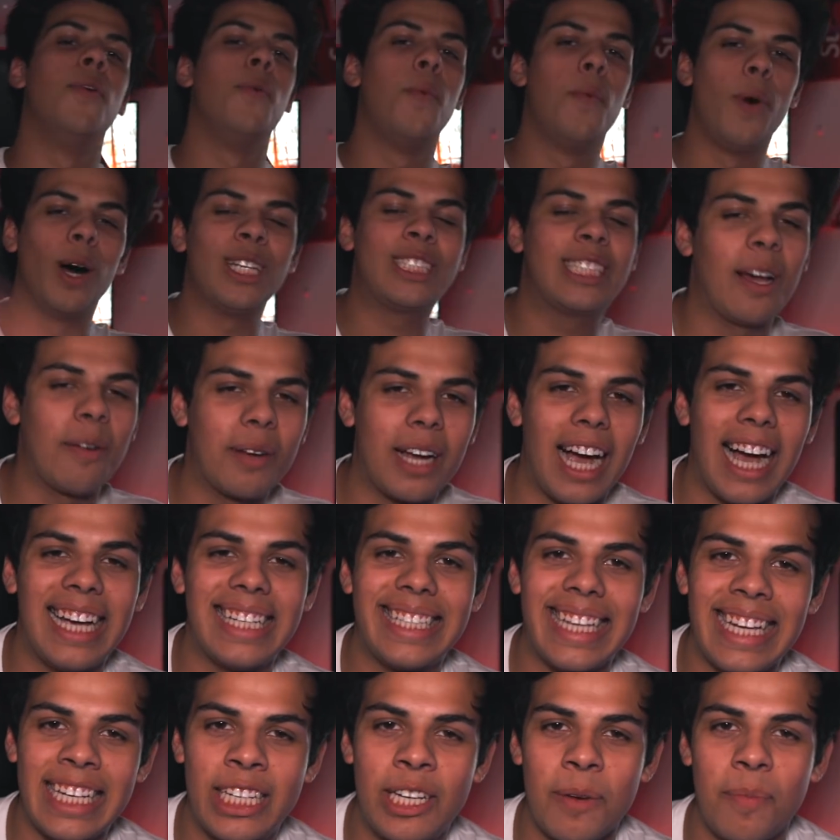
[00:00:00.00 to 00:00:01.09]
What's up
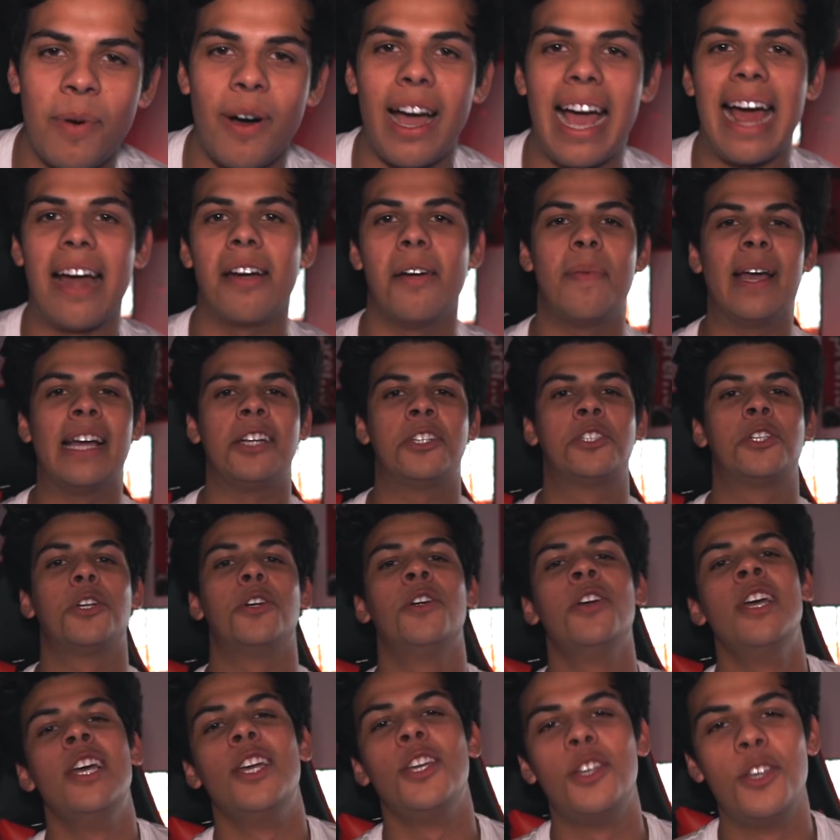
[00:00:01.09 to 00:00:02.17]
guys, it's your boy
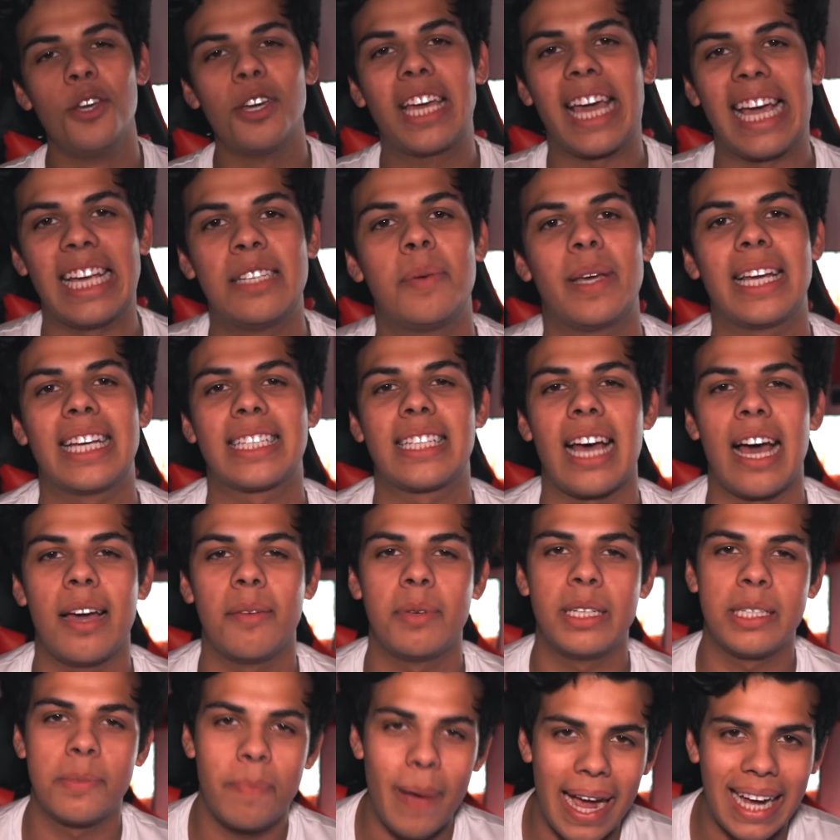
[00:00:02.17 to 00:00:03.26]
AIRPOD, UK's biggest
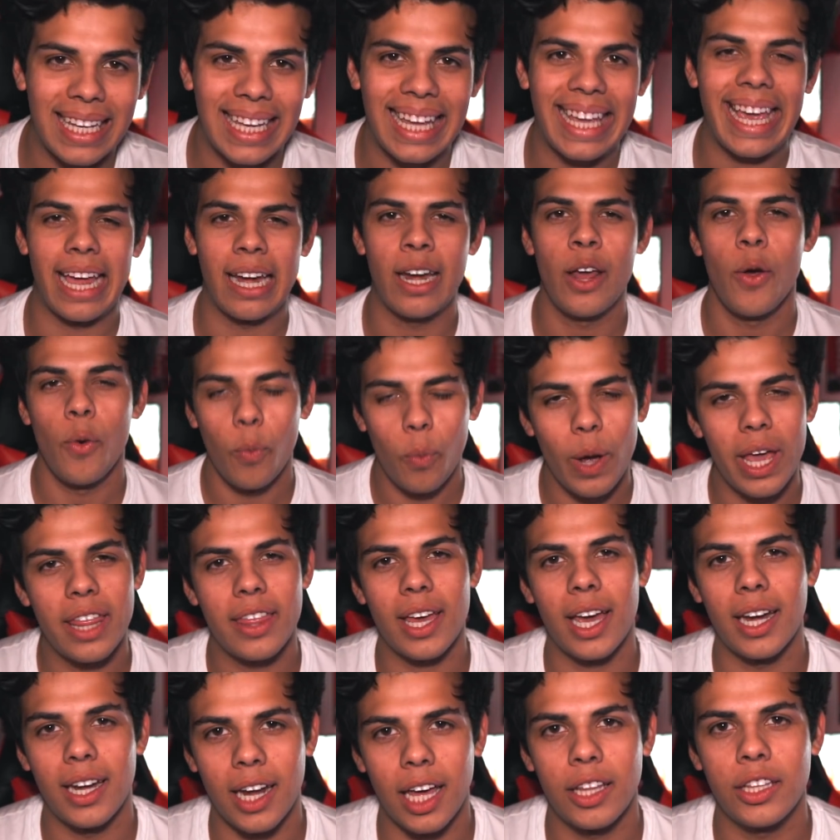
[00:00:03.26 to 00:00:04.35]
hypebeast, back again with
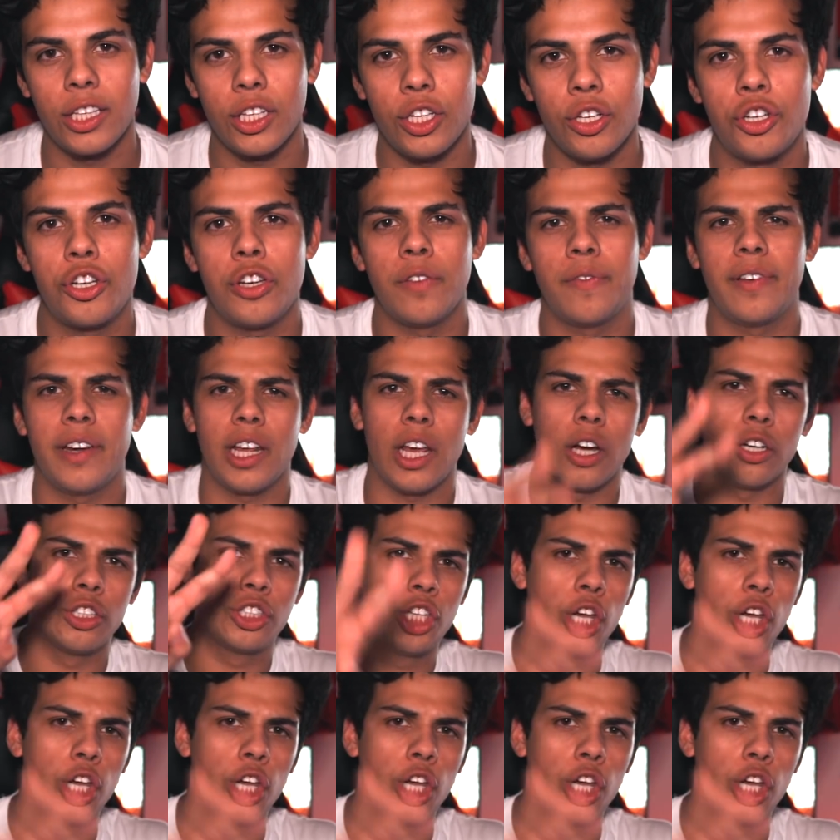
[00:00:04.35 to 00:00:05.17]
another YouTube video.